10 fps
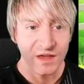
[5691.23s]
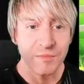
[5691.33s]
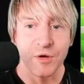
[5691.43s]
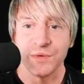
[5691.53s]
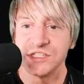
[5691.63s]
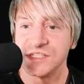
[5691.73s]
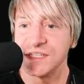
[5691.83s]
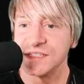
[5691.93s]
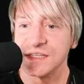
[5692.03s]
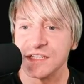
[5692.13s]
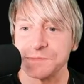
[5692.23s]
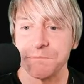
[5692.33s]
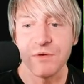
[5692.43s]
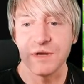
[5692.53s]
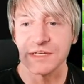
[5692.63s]
Come on, we just need to see this
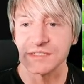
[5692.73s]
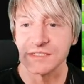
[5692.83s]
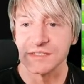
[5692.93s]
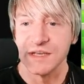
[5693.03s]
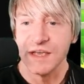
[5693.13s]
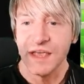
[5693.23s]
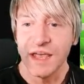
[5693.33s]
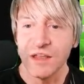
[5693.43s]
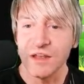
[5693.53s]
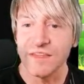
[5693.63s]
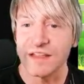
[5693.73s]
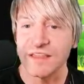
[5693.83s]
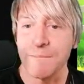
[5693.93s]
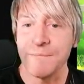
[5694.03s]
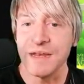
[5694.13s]
bonus. And look at that.
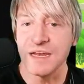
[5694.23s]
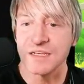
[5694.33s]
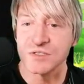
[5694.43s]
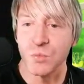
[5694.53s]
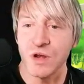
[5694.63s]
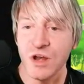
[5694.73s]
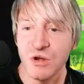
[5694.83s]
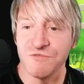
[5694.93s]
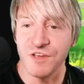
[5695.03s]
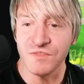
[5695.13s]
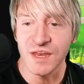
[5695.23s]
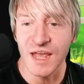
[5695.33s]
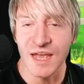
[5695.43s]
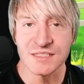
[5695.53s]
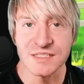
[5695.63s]
That mini is
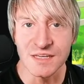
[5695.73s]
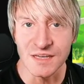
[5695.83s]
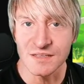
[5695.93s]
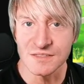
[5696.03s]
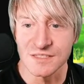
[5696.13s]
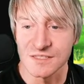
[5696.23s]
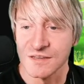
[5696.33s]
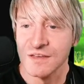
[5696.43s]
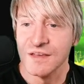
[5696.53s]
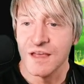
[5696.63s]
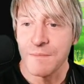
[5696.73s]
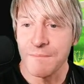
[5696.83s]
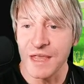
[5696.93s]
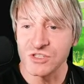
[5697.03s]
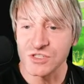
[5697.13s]
150 SCs.
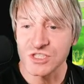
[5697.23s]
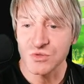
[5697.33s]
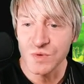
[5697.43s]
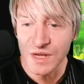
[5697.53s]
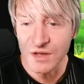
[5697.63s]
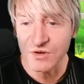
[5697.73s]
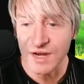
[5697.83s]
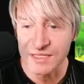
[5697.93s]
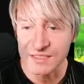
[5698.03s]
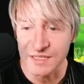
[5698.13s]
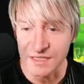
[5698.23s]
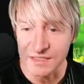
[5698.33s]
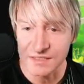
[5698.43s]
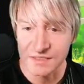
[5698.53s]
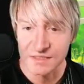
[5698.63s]
Major's 300
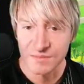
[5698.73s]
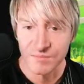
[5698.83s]
SCs.